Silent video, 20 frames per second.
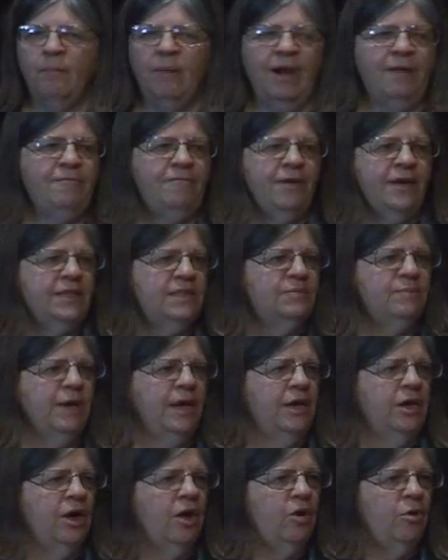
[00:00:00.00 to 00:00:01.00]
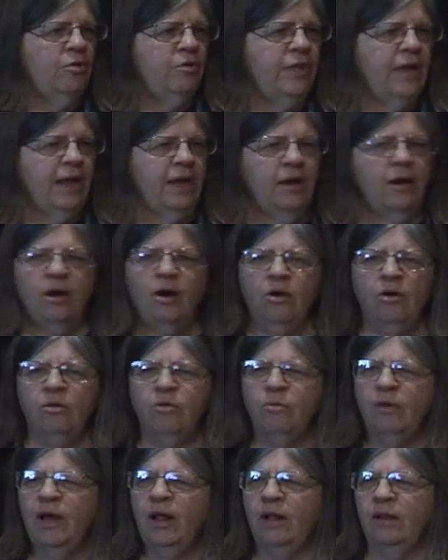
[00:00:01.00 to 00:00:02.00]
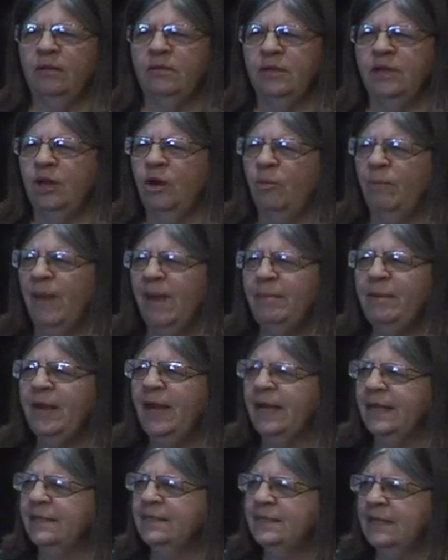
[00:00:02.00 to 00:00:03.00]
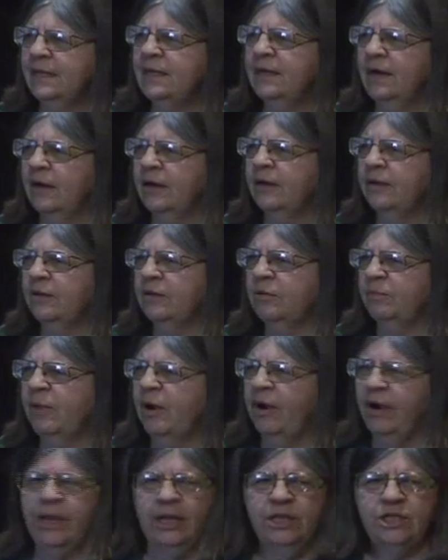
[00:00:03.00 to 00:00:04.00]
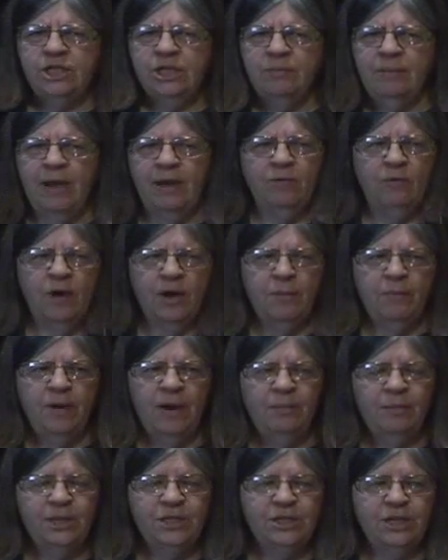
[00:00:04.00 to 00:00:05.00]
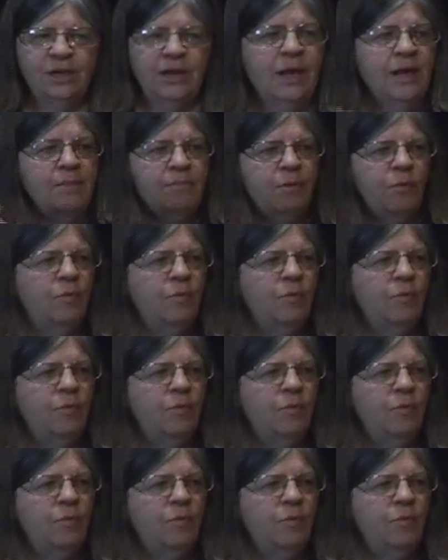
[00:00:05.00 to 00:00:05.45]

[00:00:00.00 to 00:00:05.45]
My friends may know that, oh, well, maybe I can send an article to Mary and she might want to publish it.